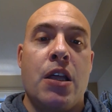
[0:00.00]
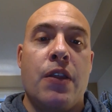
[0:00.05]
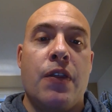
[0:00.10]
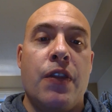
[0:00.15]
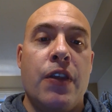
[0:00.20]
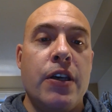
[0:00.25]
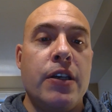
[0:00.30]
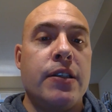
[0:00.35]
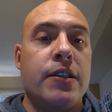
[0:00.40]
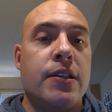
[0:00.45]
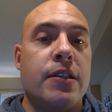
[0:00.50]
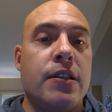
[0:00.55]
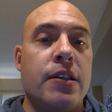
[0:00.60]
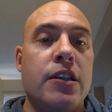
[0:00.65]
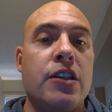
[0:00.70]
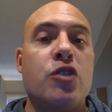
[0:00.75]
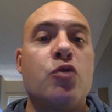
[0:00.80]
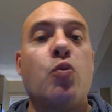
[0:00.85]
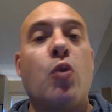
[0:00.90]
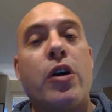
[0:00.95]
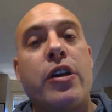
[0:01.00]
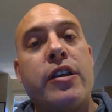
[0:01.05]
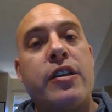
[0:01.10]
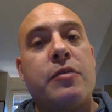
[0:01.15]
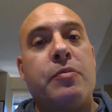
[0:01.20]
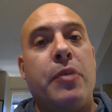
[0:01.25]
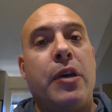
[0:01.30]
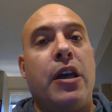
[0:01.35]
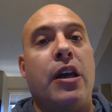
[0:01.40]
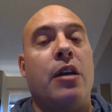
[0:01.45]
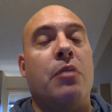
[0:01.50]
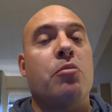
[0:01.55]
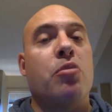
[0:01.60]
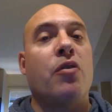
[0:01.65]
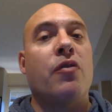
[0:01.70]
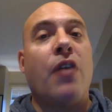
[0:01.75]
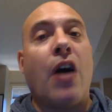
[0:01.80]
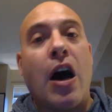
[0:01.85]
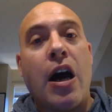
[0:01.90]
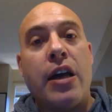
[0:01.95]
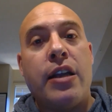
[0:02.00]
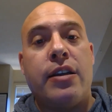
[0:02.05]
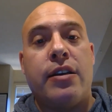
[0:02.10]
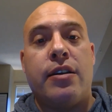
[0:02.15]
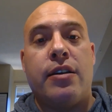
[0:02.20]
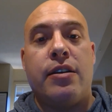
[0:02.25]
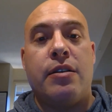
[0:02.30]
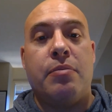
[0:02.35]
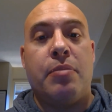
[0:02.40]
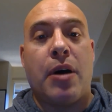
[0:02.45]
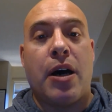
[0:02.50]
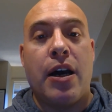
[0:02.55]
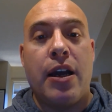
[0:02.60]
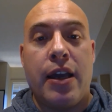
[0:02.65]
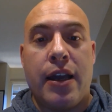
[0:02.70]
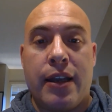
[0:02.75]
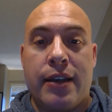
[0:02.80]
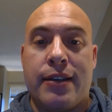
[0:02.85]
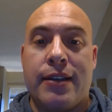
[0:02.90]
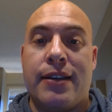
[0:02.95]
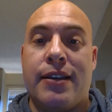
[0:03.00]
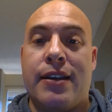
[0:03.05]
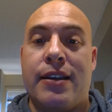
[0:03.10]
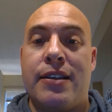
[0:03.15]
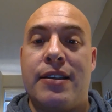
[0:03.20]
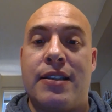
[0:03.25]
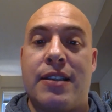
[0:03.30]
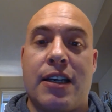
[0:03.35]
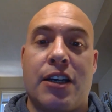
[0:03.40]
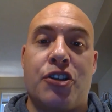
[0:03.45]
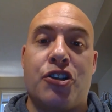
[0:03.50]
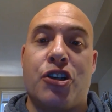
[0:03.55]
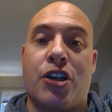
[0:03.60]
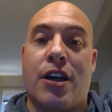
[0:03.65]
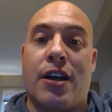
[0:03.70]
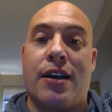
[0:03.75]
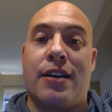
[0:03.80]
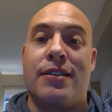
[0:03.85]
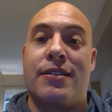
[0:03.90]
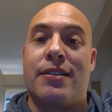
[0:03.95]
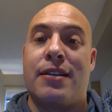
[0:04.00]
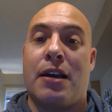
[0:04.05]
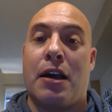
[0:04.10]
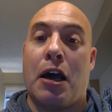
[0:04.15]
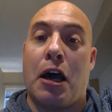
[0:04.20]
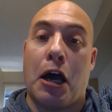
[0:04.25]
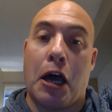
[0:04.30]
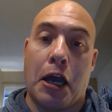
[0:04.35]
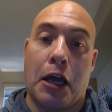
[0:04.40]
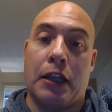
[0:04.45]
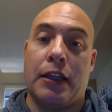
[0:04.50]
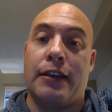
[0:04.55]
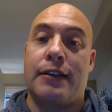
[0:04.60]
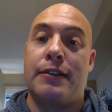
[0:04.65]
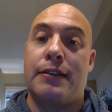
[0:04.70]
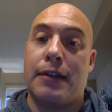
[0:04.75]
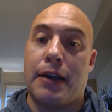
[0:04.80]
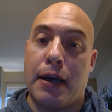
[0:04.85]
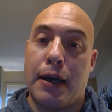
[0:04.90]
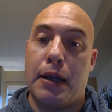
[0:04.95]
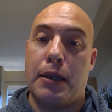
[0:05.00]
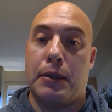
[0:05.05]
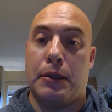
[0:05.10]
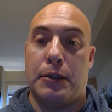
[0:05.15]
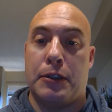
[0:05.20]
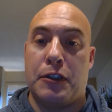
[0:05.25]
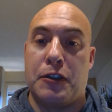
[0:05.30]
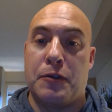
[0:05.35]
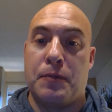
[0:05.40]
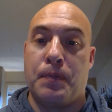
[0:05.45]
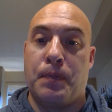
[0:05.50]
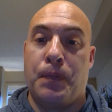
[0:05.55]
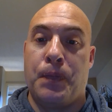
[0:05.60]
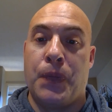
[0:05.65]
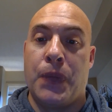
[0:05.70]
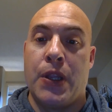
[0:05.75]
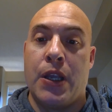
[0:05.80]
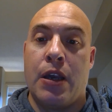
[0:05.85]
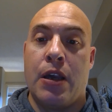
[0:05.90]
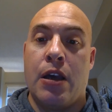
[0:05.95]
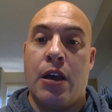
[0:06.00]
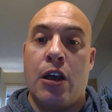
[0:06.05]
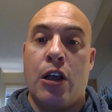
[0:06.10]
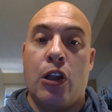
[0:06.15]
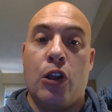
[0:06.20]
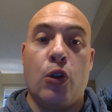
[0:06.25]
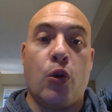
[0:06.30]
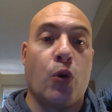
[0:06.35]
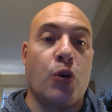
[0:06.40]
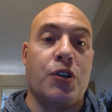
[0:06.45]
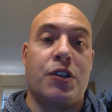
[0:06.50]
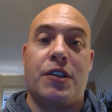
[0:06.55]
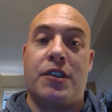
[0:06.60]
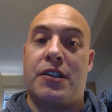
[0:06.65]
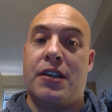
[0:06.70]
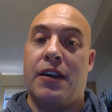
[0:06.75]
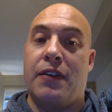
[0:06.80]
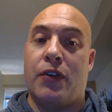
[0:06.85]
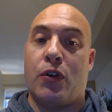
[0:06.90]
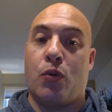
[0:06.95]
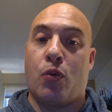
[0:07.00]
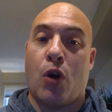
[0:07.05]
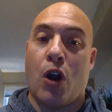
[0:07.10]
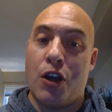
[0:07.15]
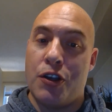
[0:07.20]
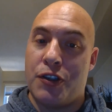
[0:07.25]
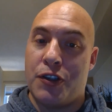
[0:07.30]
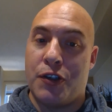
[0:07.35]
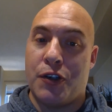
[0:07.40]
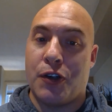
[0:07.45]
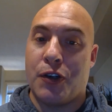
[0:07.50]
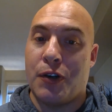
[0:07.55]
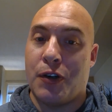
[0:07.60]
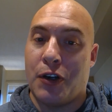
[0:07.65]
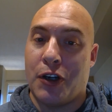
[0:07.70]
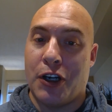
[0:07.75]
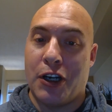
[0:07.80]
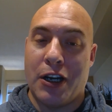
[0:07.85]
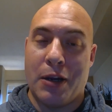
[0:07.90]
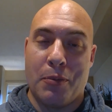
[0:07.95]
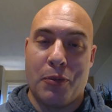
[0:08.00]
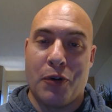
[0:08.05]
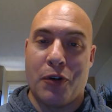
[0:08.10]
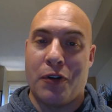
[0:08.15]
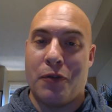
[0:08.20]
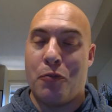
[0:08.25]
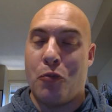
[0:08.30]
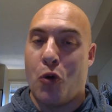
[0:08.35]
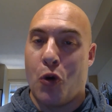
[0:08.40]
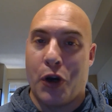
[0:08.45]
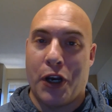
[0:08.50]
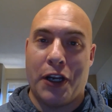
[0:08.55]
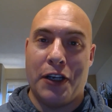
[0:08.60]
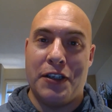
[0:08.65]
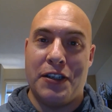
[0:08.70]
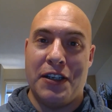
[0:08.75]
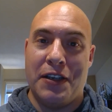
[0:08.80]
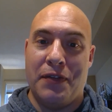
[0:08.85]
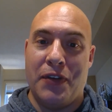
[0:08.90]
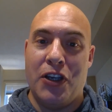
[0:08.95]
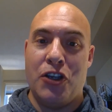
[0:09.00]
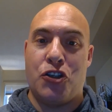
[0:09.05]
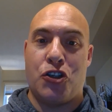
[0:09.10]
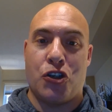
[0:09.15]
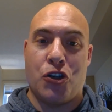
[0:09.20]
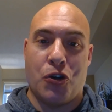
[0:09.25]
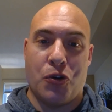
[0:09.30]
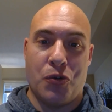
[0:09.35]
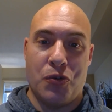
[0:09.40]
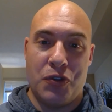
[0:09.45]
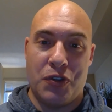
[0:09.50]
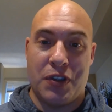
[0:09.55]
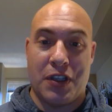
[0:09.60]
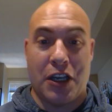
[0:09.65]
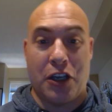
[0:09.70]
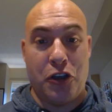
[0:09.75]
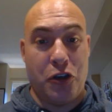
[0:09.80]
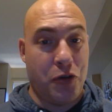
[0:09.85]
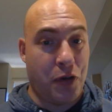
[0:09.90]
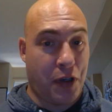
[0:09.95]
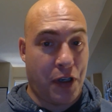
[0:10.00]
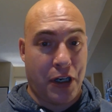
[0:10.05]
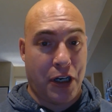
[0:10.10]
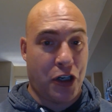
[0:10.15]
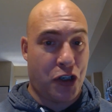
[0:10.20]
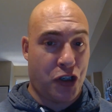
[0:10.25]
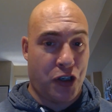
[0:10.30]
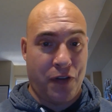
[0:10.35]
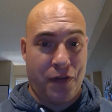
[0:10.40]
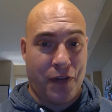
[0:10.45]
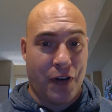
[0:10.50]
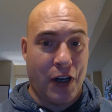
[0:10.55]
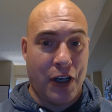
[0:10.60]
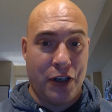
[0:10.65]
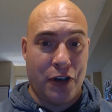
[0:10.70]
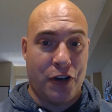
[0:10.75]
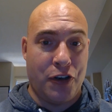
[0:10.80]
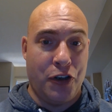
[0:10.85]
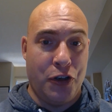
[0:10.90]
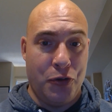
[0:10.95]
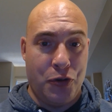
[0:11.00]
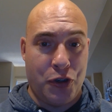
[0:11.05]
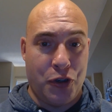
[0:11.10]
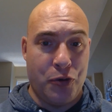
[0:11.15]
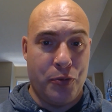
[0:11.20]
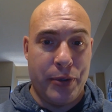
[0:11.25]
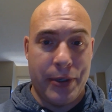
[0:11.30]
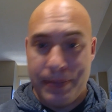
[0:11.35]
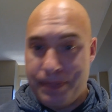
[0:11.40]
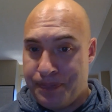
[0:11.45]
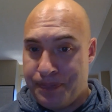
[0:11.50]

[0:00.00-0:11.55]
This is what is being provided by entities such as Highland Titles. Lord Stephen Rossiter, on a number of morning TV shows that you can actually find on YouTube,